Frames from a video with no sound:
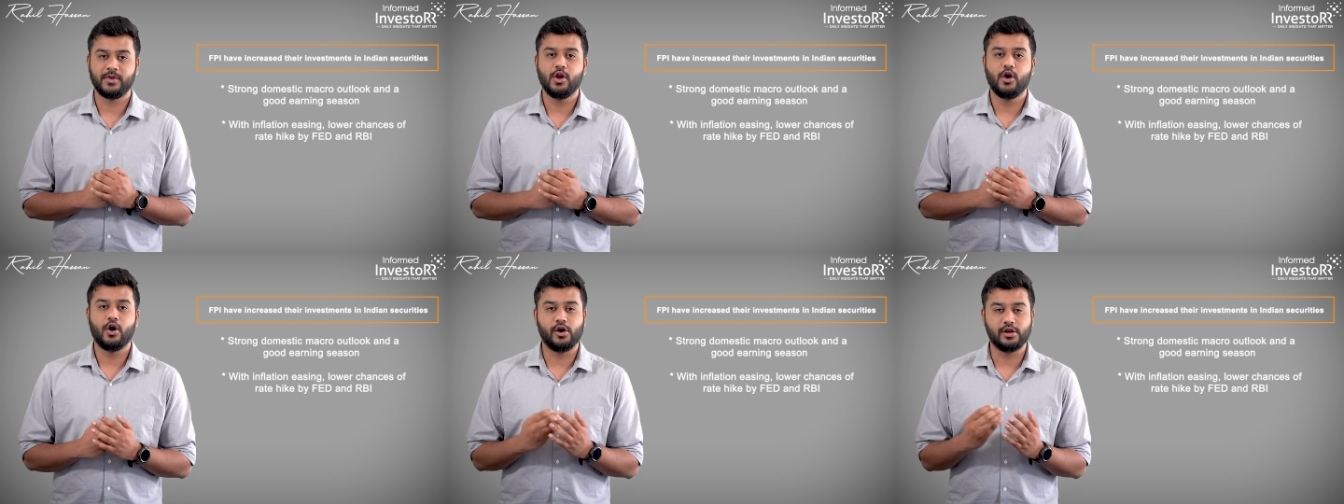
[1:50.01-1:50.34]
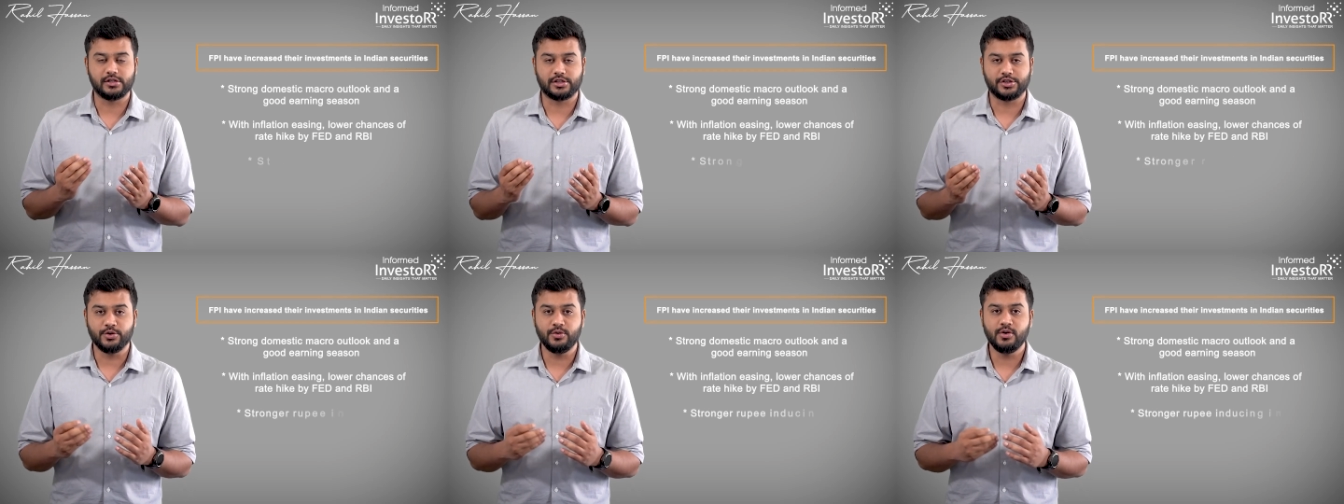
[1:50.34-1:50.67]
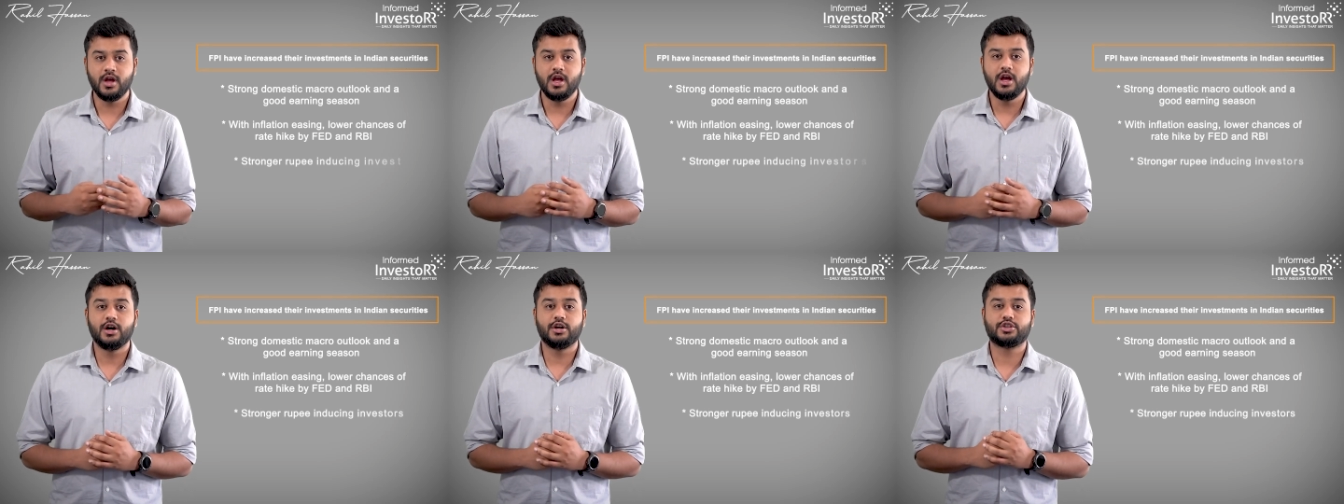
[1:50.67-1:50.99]

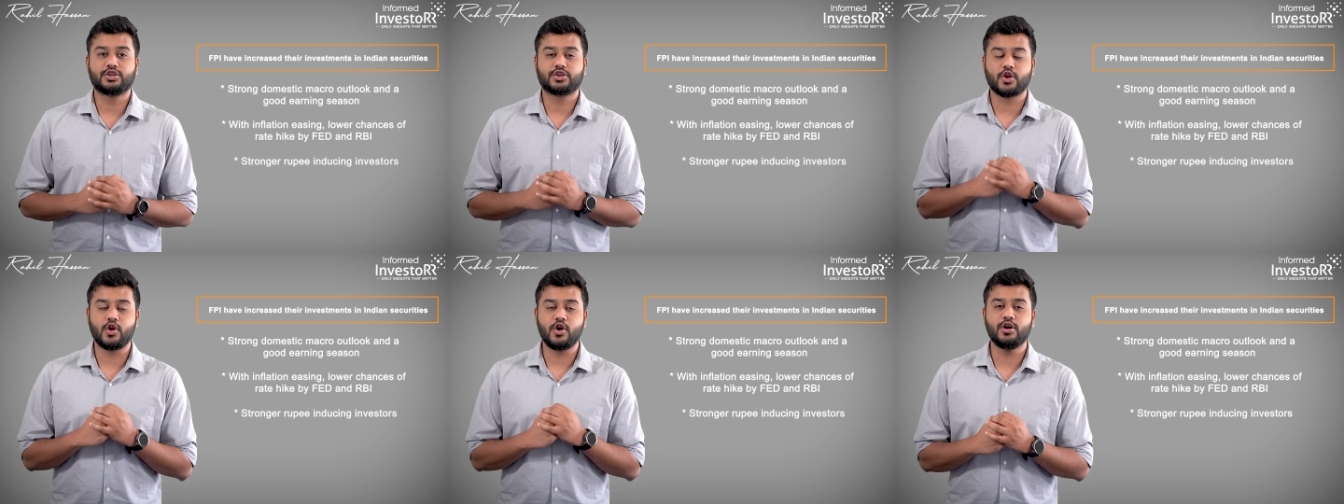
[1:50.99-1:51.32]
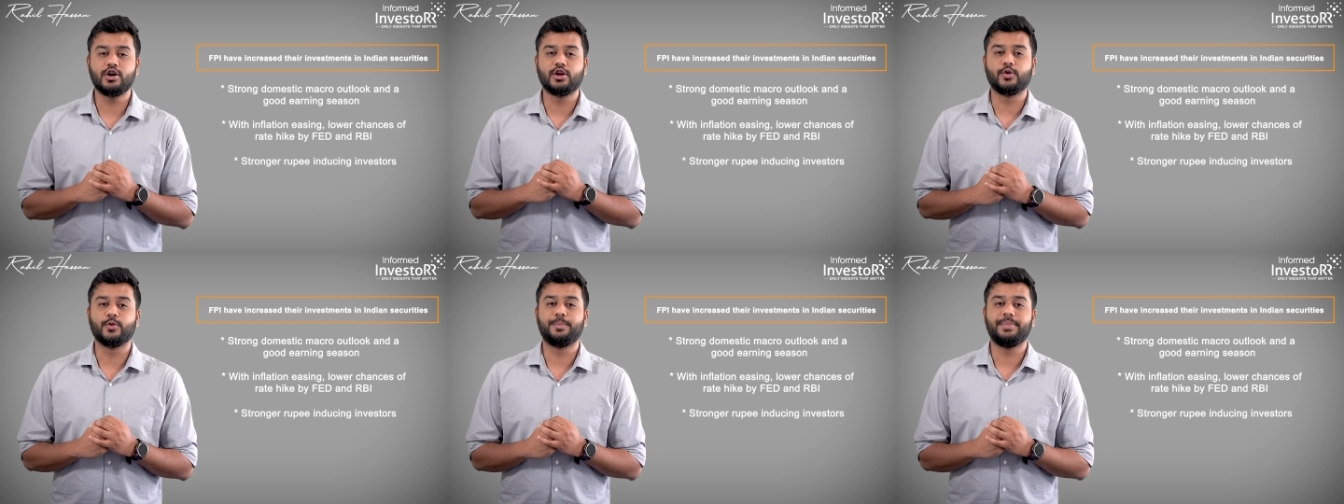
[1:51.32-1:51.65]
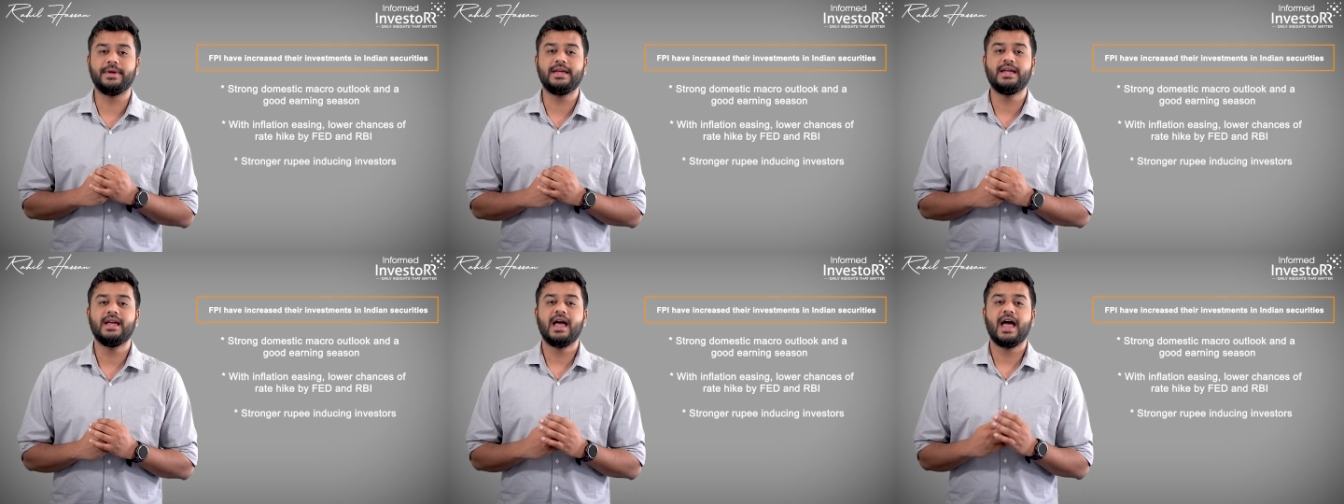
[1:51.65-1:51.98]
Also, a stronger
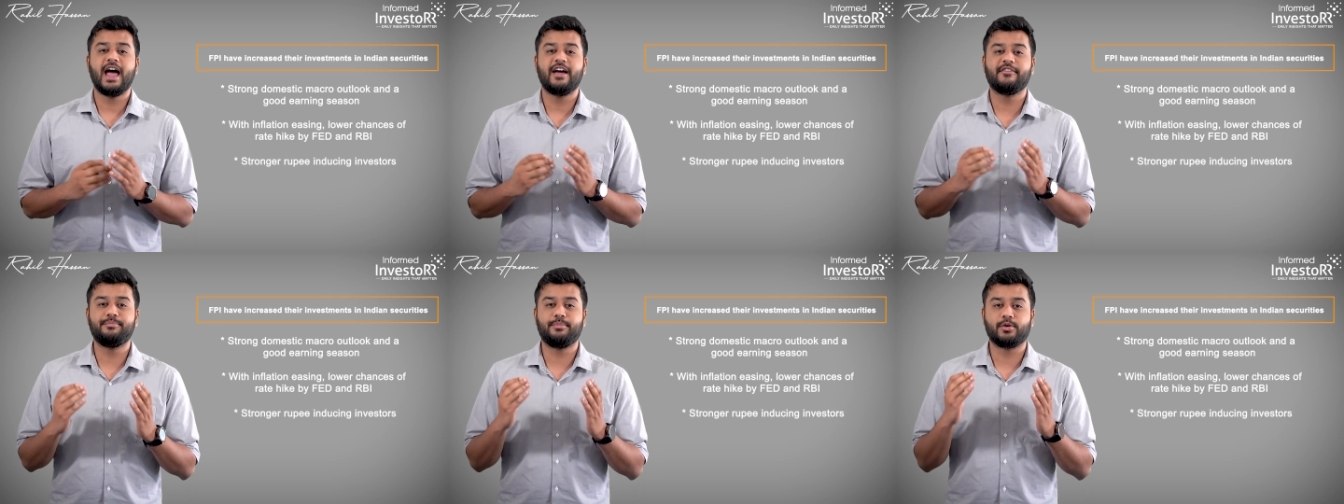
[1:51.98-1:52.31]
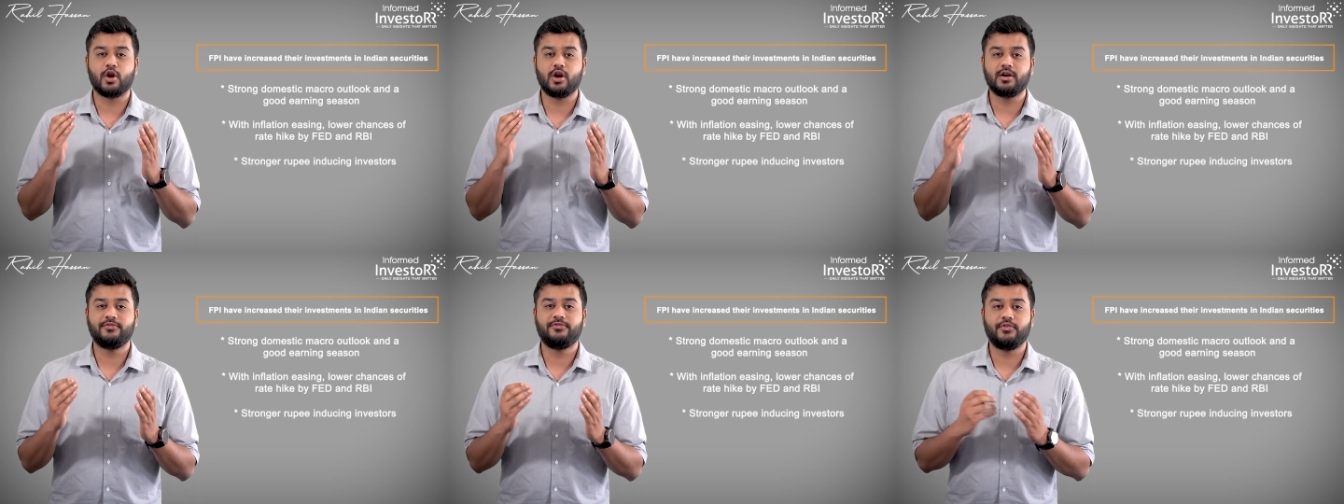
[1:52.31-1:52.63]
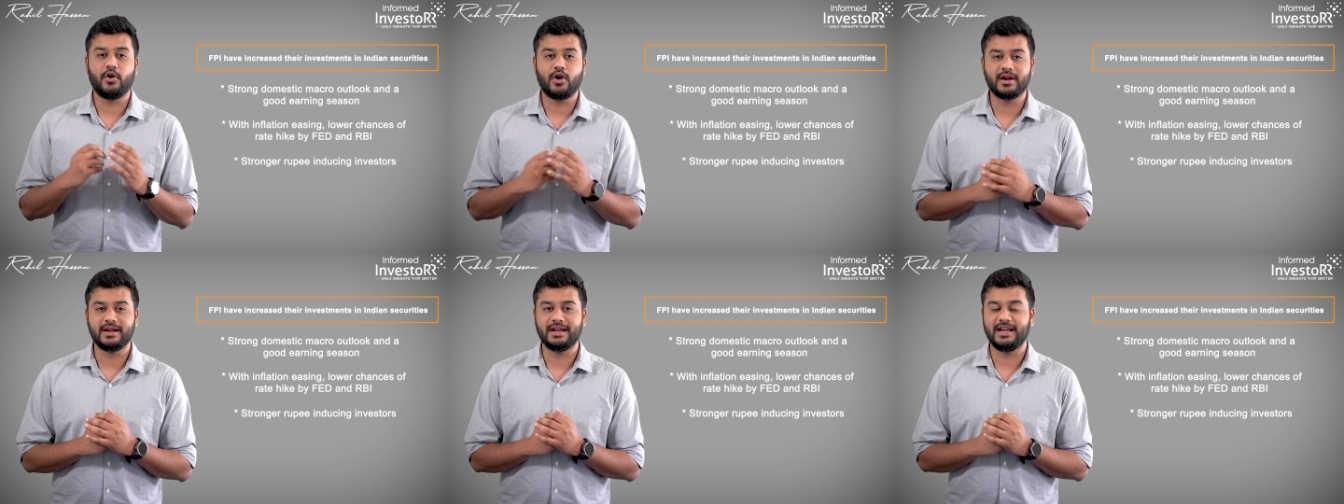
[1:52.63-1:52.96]
rupee have brought
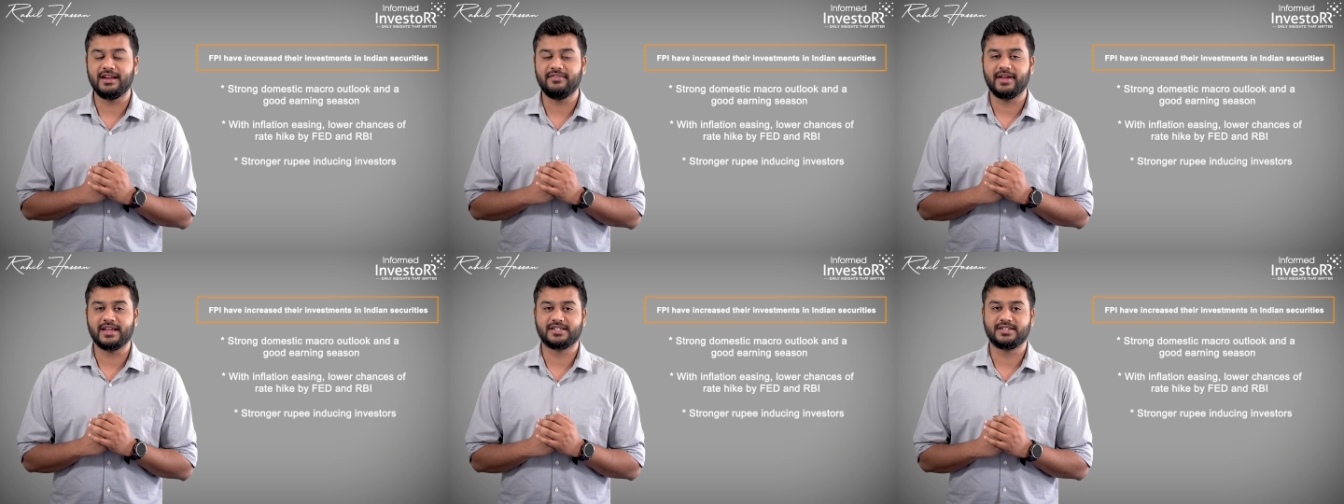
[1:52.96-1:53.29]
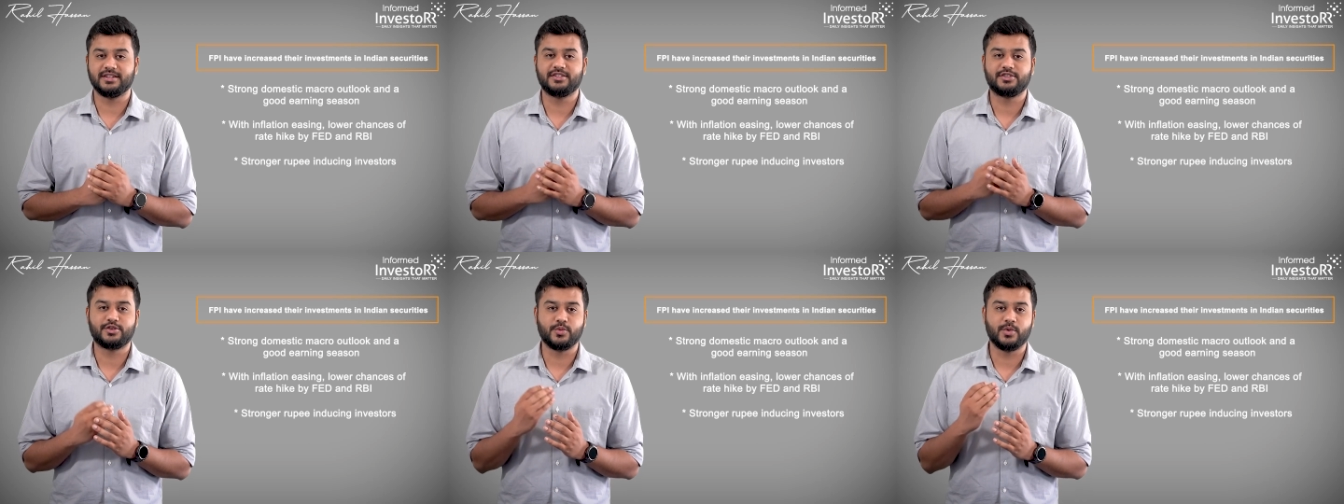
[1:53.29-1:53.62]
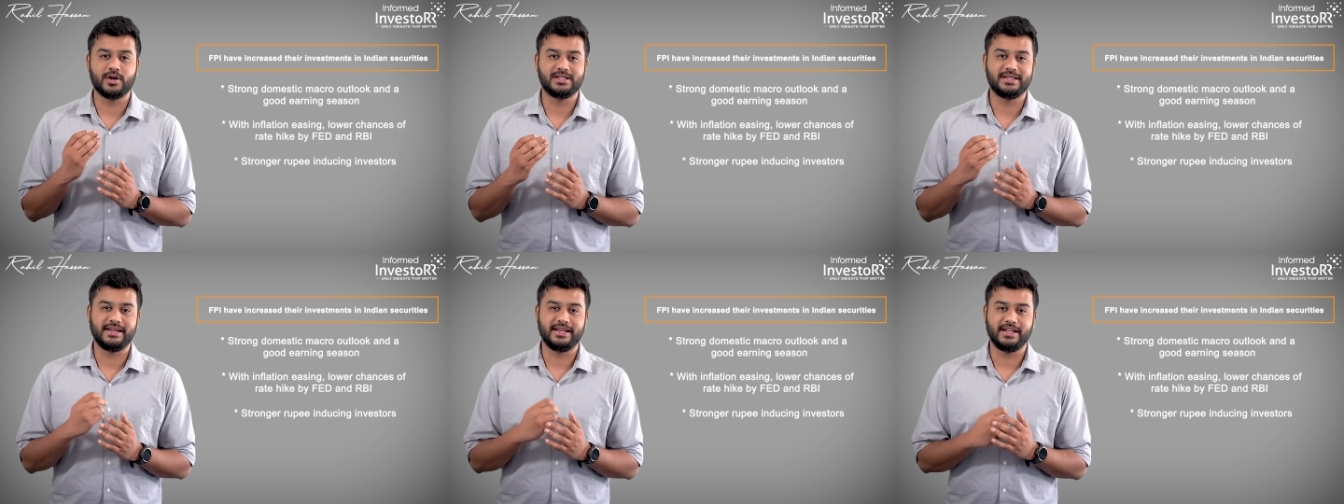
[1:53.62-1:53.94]
foreign investors
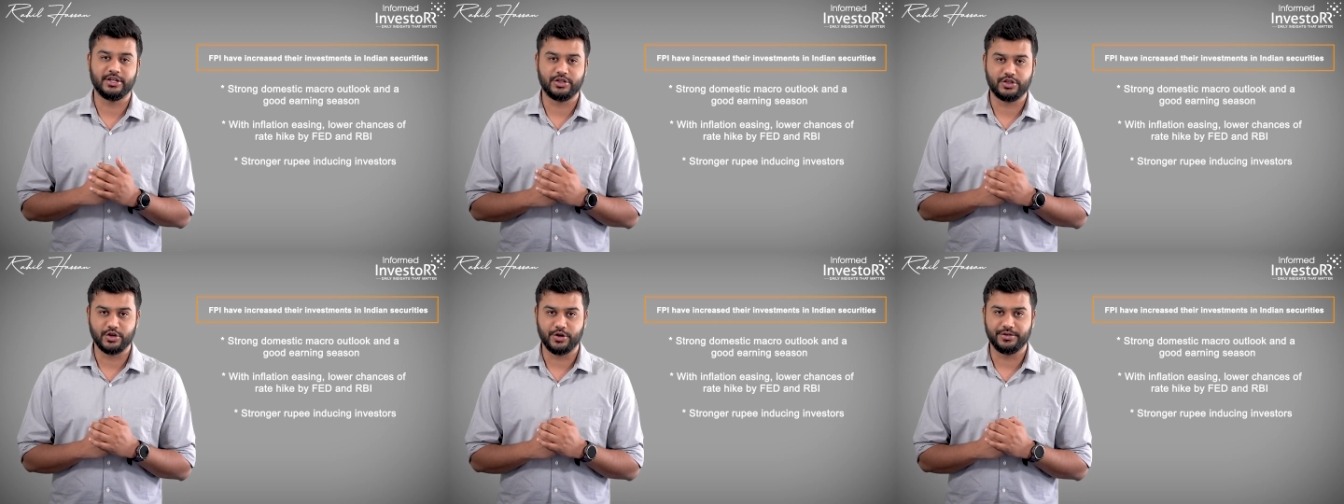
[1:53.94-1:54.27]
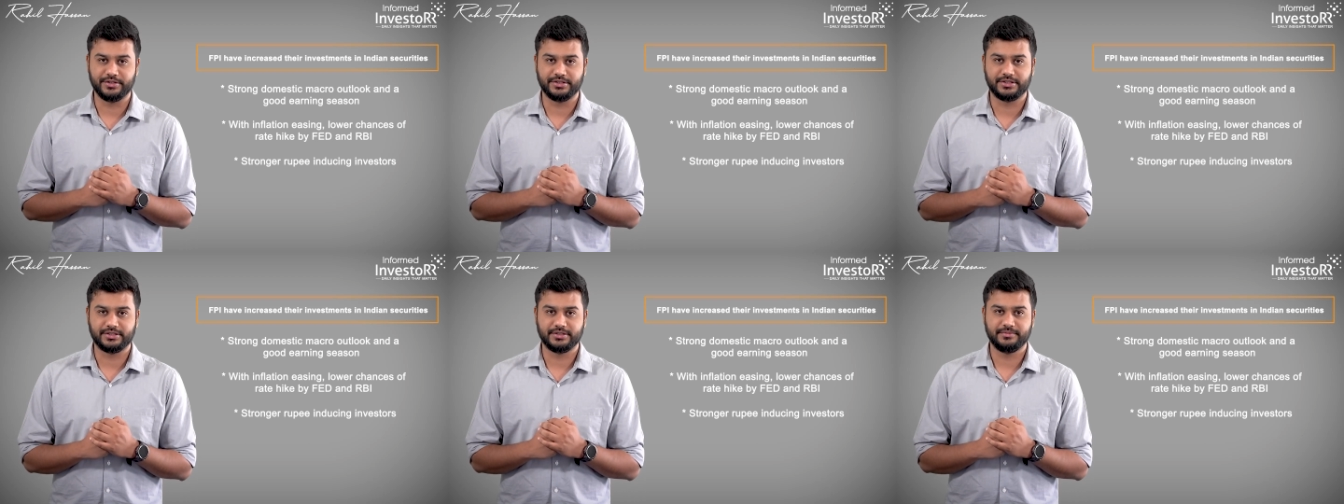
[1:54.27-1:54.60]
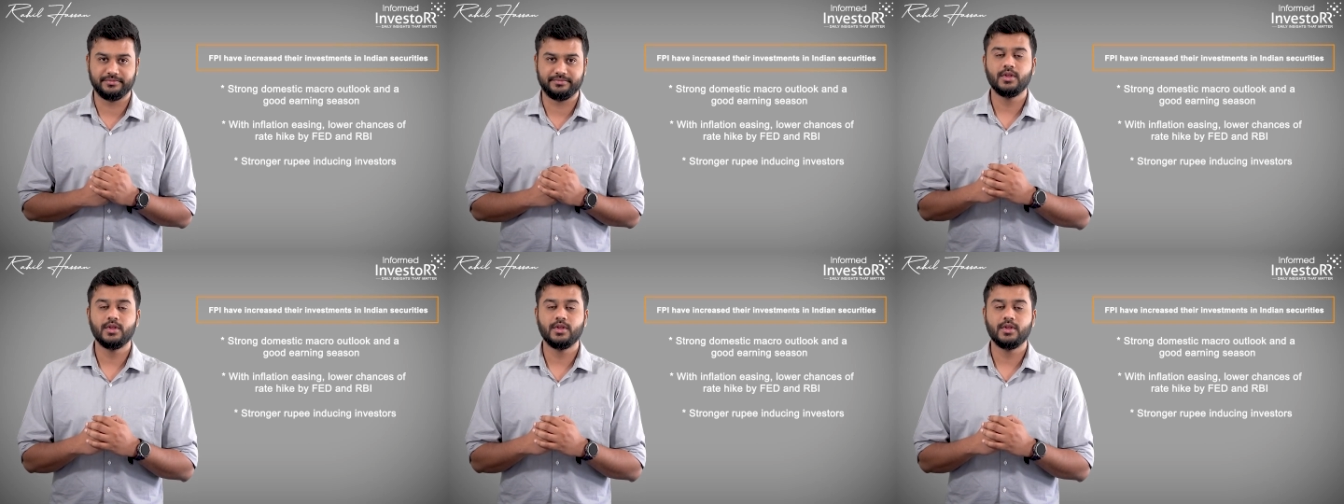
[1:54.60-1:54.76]
towards Indian shores.